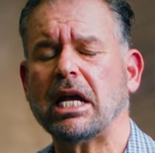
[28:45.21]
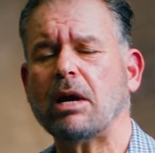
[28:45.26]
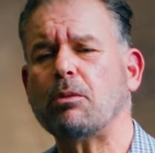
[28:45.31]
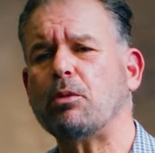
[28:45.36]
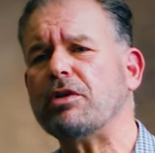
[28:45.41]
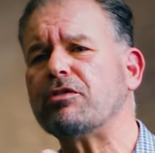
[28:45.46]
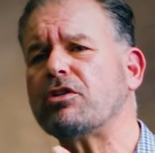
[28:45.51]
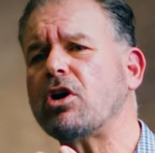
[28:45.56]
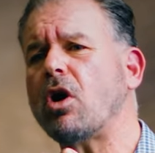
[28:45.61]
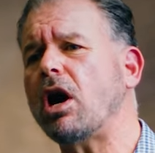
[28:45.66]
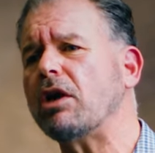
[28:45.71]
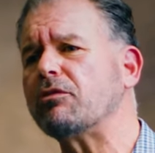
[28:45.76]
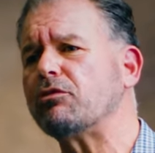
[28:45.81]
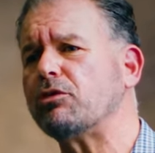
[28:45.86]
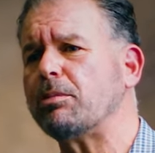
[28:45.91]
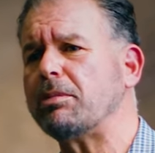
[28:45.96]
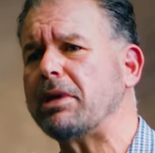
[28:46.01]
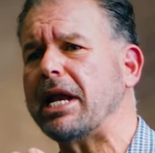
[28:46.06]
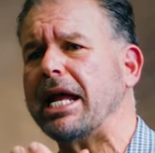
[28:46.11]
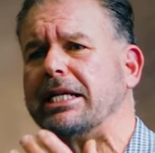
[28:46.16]
And we've gone
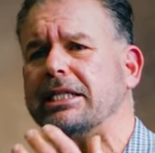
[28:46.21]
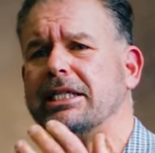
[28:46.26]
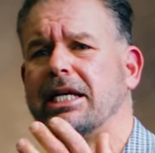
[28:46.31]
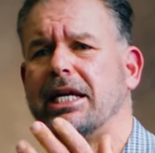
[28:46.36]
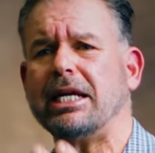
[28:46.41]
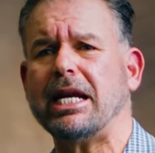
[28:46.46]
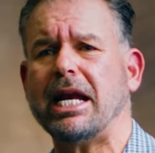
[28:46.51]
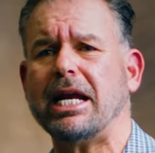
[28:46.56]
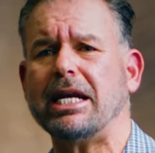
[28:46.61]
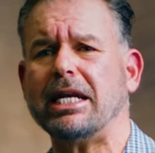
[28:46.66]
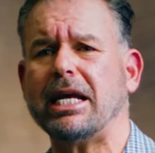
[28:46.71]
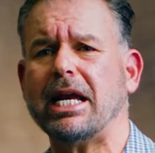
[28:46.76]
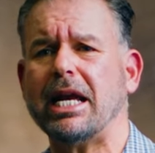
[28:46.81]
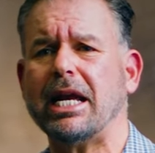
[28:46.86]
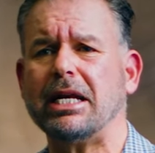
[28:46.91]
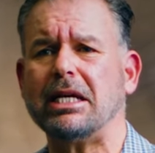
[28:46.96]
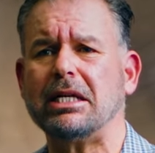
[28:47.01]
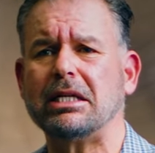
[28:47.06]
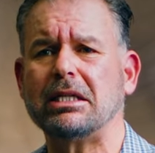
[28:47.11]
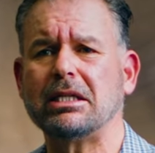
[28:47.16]
from
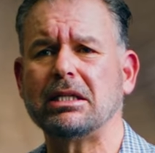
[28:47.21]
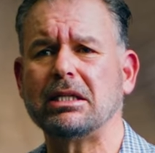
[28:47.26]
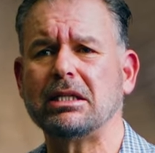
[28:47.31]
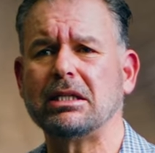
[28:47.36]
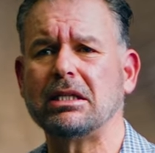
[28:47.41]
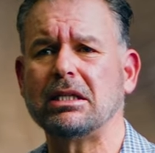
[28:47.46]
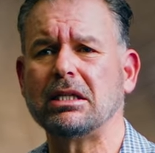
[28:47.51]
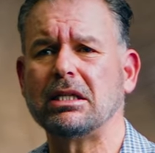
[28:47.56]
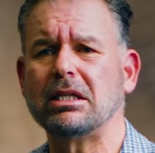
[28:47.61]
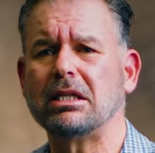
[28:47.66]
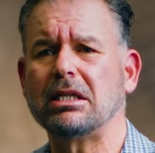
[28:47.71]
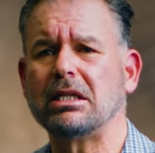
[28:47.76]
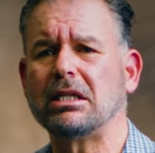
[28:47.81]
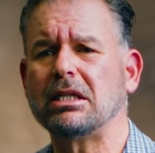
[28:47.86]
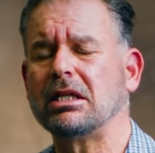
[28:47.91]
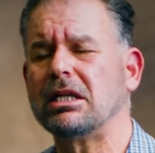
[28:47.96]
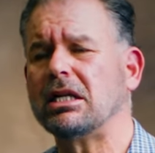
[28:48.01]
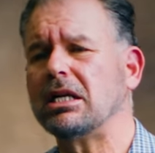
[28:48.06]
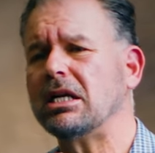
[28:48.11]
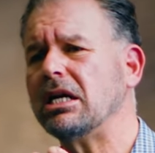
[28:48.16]
1988
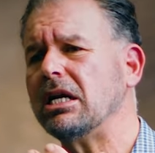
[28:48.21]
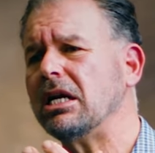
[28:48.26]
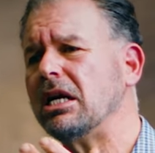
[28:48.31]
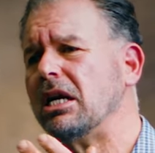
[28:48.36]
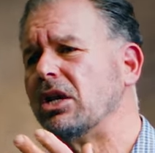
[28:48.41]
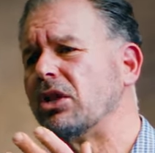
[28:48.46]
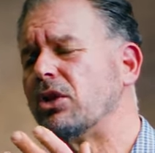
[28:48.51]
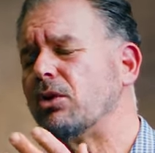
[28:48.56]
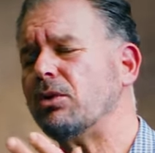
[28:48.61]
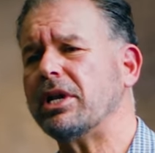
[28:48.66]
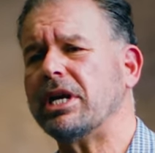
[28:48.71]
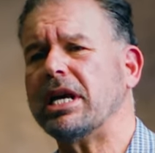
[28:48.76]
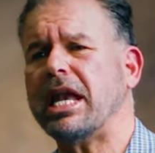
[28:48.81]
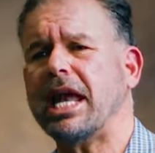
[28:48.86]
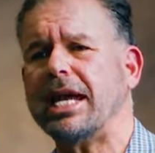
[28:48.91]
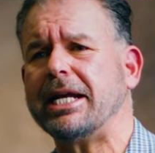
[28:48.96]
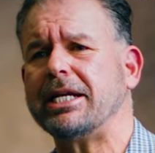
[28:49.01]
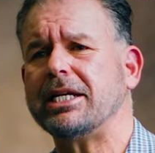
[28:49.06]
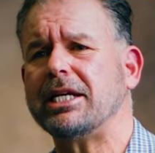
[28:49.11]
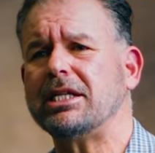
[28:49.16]
through the
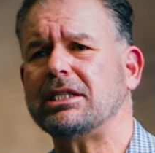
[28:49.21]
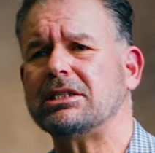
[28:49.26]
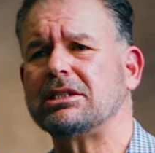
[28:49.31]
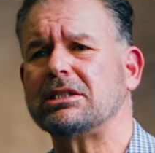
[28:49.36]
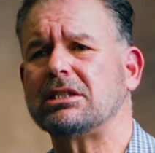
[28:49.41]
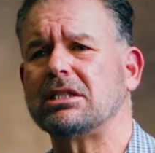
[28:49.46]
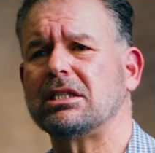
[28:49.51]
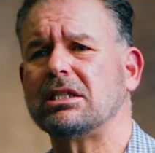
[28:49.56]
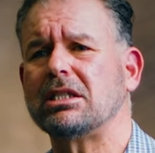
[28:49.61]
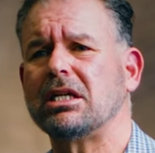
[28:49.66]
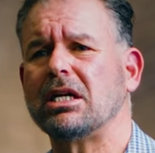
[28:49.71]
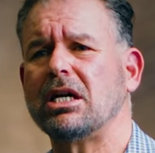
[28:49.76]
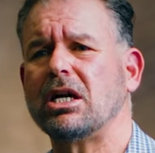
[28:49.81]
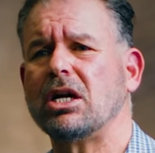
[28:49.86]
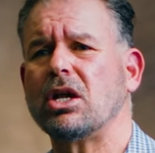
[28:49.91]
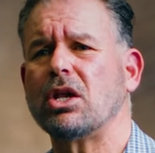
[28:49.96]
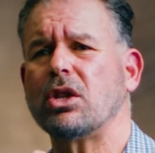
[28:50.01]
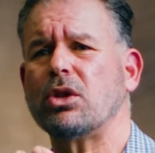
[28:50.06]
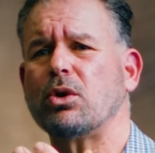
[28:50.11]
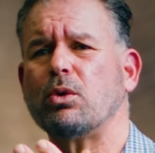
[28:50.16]
90s,
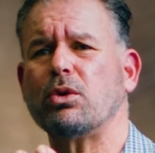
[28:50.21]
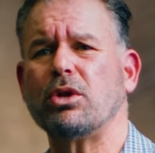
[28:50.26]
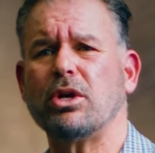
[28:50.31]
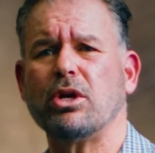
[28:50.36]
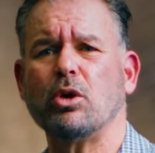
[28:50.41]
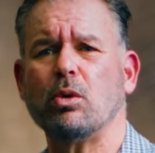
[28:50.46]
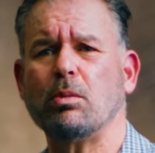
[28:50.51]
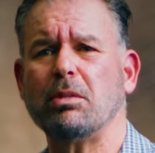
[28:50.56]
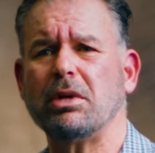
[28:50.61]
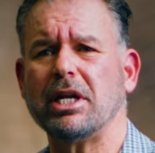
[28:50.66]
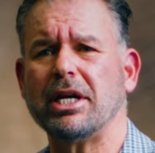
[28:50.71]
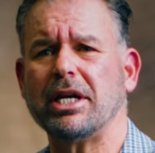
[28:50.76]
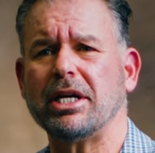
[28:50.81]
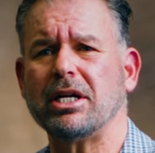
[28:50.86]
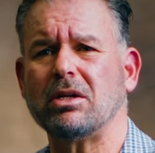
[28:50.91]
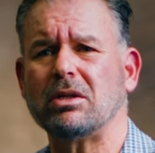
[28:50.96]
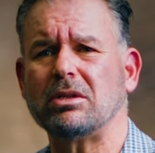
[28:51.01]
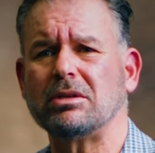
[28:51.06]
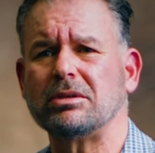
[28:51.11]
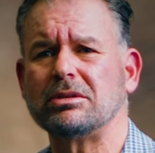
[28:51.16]
through the new
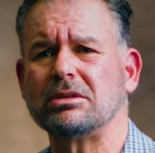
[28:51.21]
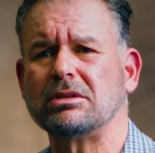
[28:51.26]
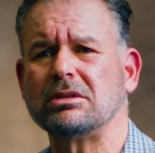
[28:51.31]
millennial.